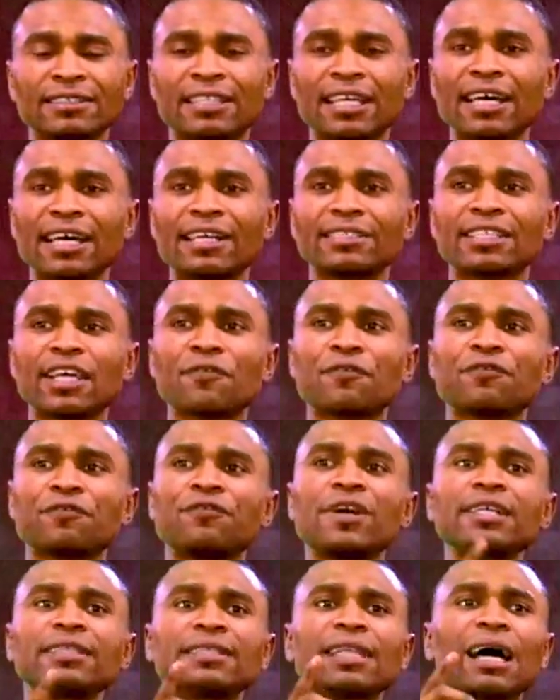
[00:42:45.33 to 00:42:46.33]
there is a
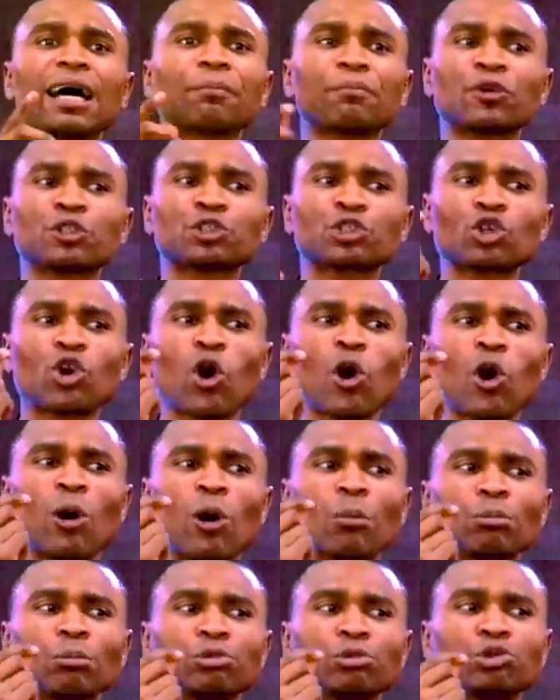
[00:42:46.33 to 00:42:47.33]
faith that must
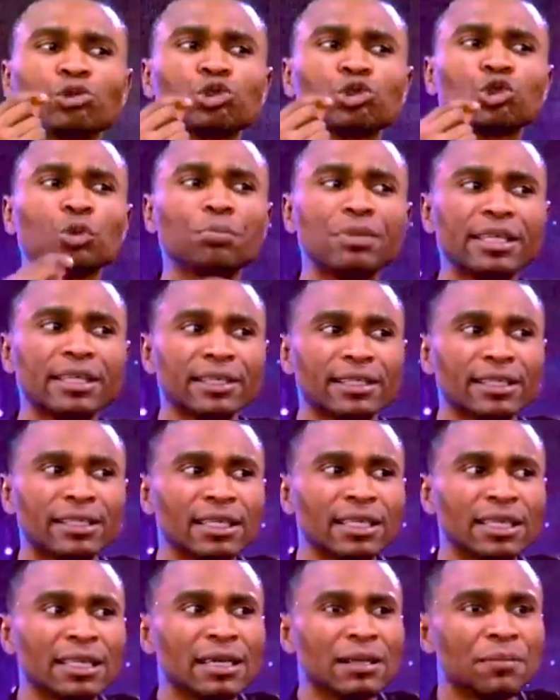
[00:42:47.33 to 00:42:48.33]
come to me
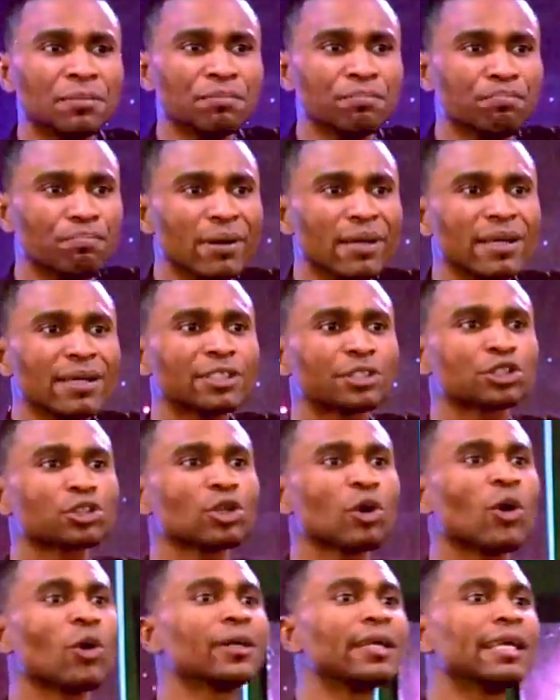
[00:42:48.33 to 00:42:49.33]
based on
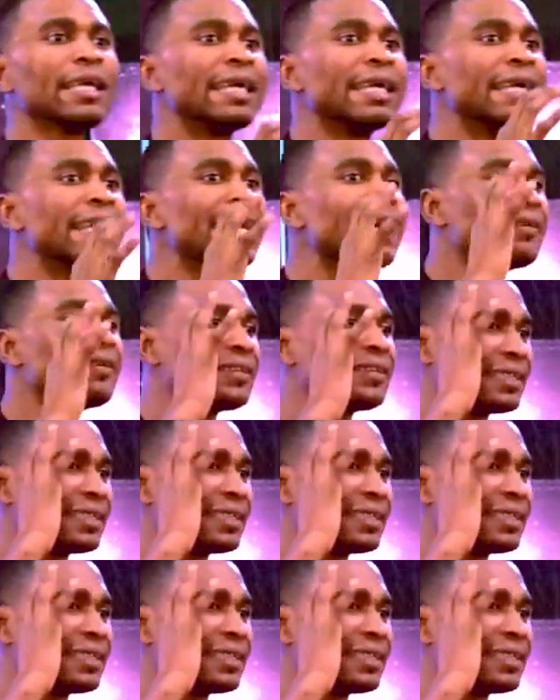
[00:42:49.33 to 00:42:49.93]
hearing